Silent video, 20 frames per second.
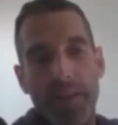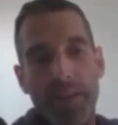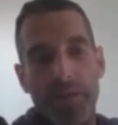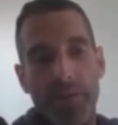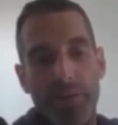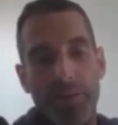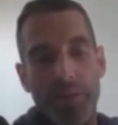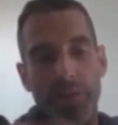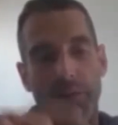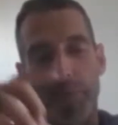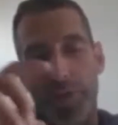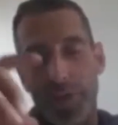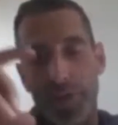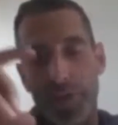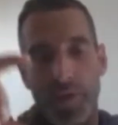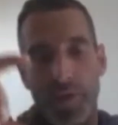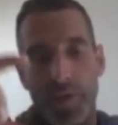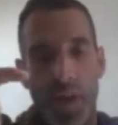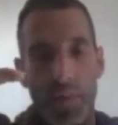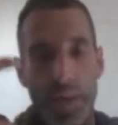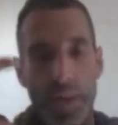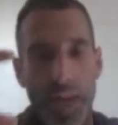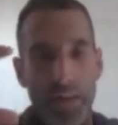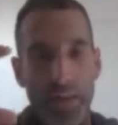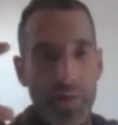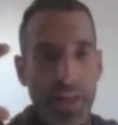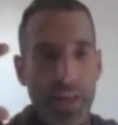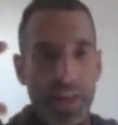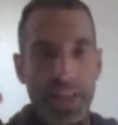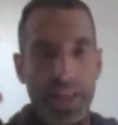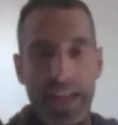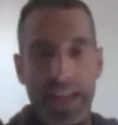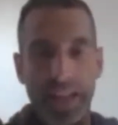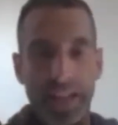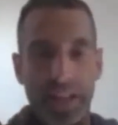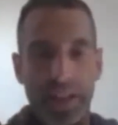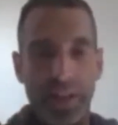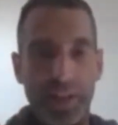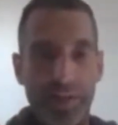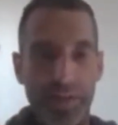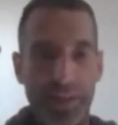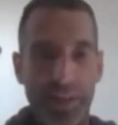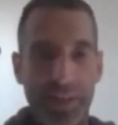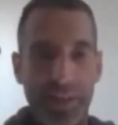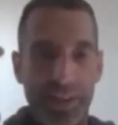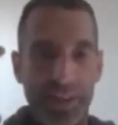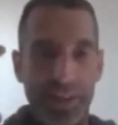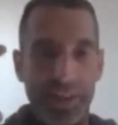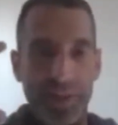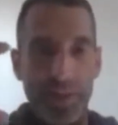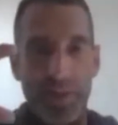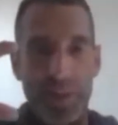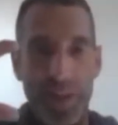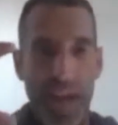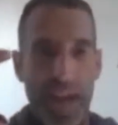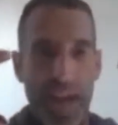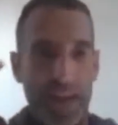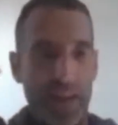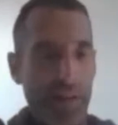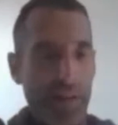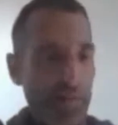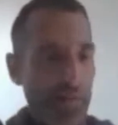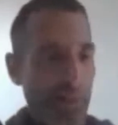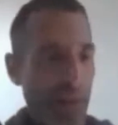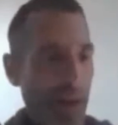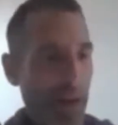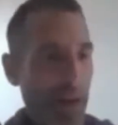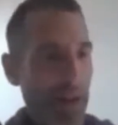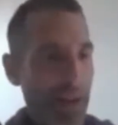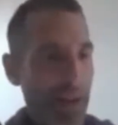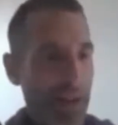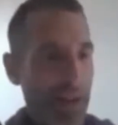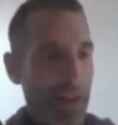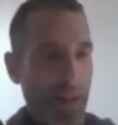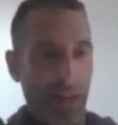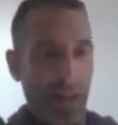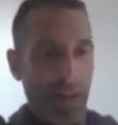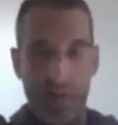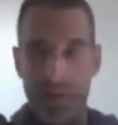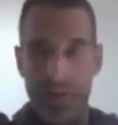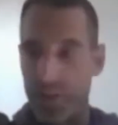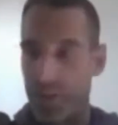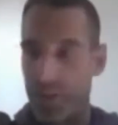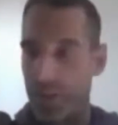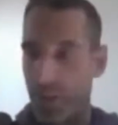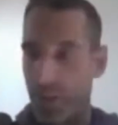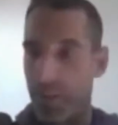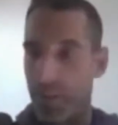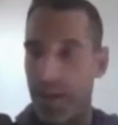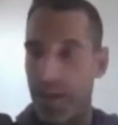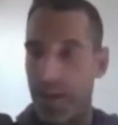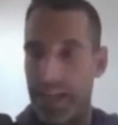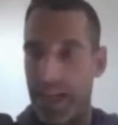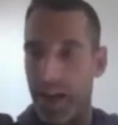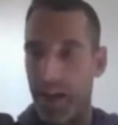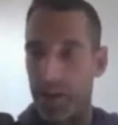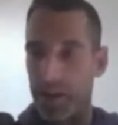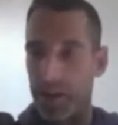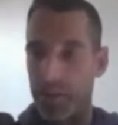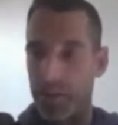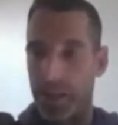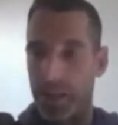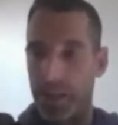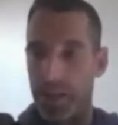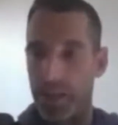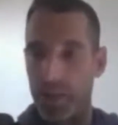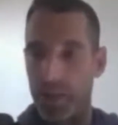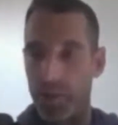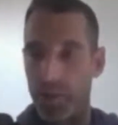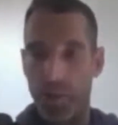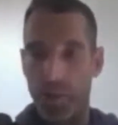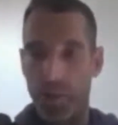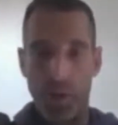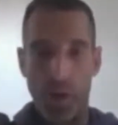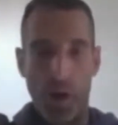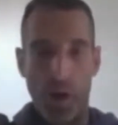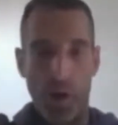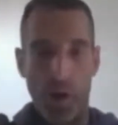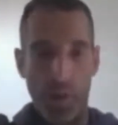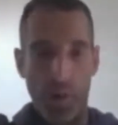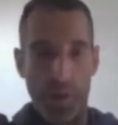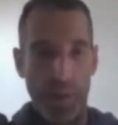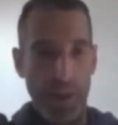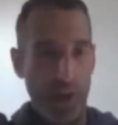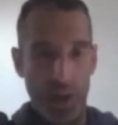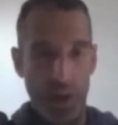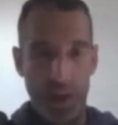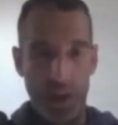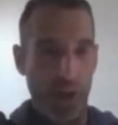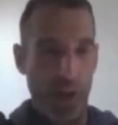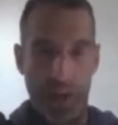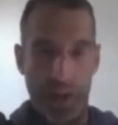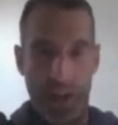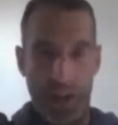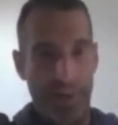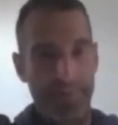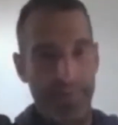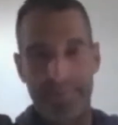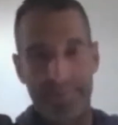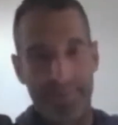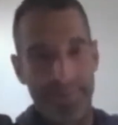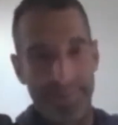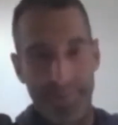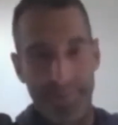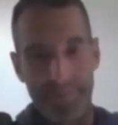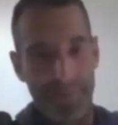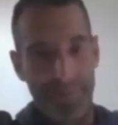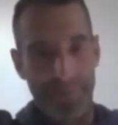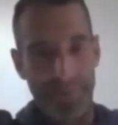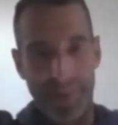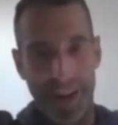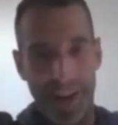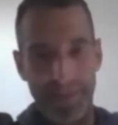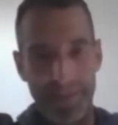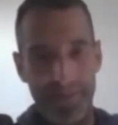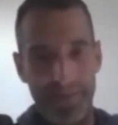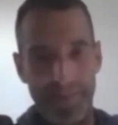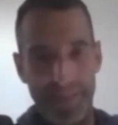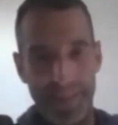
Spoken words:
well, first of all, I mean, everybody's at a little different. You can't compare yourself to somebody else because you don't know their journey, right?